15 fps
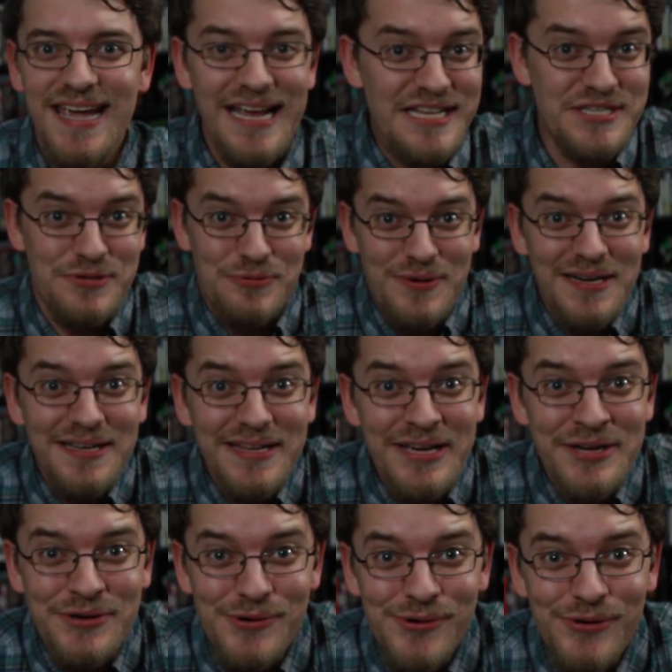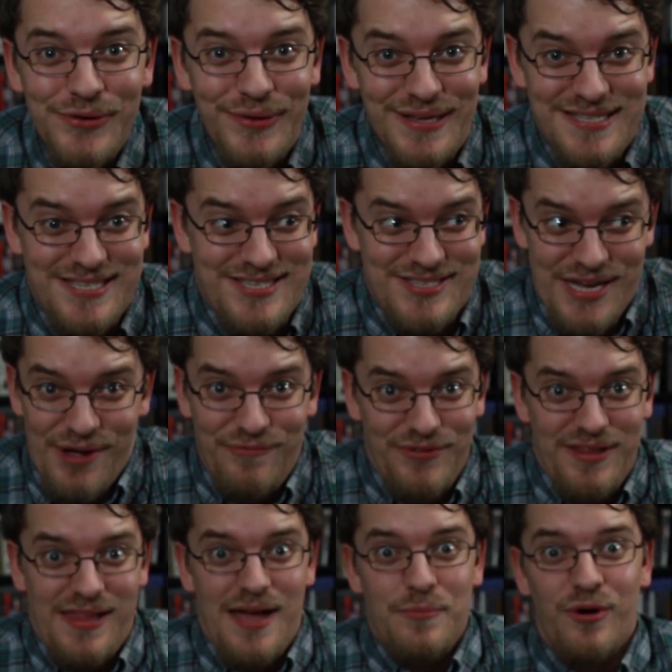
It's really cool. It's definitely a lot